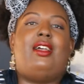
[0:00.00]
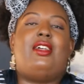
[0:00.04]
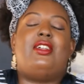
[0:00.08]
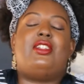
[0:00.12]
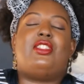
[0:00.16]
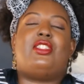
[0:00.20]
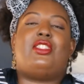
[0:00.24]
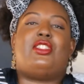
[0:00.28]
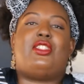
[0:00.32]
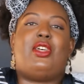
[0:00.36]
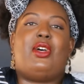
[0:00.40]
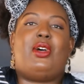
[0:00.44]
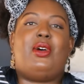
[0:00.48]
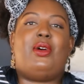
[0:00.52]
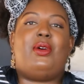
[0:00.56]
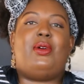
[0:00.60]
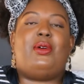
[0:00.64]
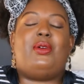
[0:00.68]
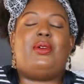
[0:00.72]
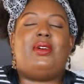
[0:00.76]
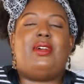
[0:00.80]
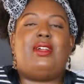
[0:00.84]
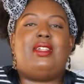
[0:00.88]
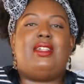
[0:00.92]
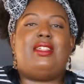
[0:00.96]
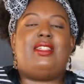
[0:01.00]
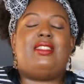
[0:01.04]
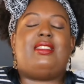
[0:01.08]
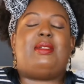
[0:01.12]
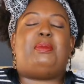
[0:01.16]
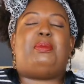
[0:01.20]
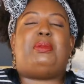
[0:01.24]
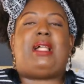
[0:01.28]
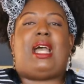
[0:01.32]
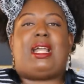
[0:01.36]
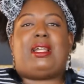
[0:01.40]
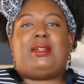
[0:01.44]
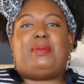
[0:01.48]
So the
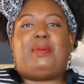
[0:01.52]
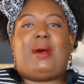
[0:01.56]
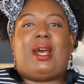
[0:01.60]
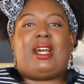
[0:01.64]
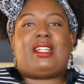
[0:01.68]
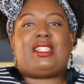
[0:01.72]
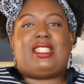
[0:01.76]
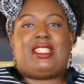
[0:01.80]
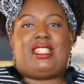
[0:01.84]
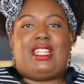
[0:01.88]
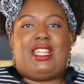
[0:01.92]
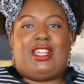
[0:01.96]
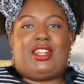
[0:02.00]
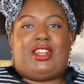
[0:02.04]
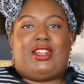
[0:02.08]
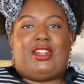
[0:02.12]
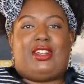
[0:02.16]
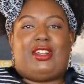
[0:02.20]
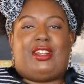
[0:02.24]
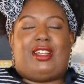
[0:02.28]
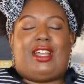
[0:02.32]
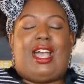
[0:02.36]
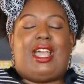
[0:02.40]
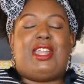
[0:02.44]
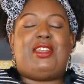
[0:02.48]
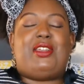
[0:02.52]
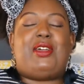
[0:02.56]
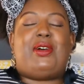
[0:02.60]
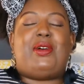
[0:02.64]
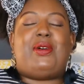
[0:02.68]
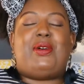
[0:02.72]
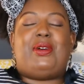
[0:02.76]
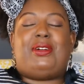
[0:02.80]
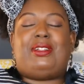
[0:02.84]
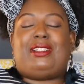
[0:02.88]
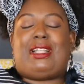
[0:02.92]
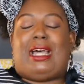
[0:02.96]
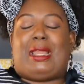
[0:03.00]
Black Box Theater, I
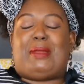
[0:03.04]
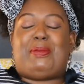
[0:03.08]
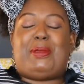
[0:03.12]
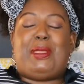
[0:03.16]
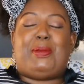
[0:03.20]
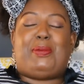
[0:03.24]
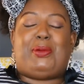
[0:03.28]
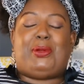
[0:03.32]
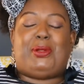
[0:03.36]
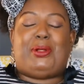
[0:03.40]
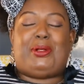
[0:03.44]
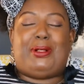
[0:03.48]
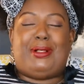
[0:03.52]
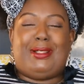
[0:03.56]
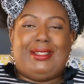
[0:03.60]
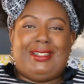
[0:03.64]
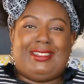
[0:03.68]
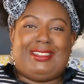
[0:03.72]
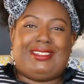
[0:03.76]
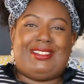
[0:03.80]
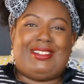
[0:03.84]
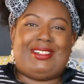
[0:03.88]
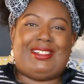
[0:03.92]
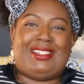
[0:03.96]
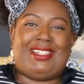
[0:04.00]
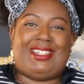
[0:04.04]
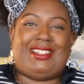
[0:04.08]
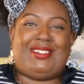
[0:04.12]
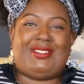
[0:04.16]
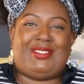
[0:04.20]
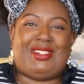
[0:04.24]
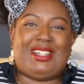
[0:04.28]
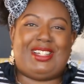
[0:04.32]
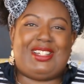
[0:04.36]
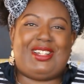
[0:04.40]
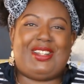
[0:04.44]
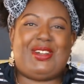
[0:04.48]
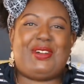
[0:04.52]
know a lot of people
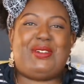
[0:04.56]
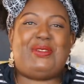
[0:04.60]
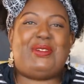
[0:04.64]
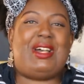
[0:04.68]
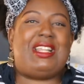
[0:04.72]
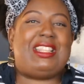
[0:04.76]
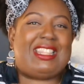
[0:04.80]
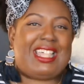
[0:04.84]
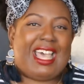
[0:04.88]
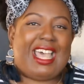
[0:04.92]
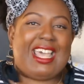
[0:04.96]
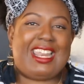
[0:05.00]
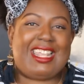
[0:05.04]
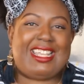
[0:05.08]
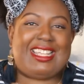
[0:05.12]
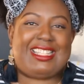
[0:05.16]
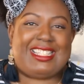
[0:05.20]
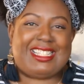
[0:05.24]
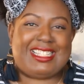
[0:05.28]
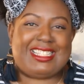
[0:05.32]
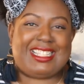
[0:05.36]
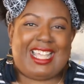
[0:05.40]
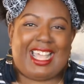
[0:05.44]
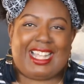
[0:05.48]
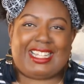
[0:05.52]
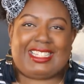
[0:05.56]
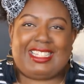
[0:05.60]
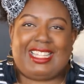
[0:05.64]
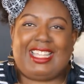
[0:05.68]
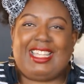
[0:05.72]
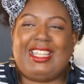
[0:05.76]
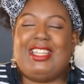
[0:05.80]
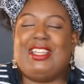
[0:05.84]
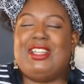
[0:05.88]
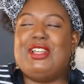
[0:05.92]
want to know what that is exactly.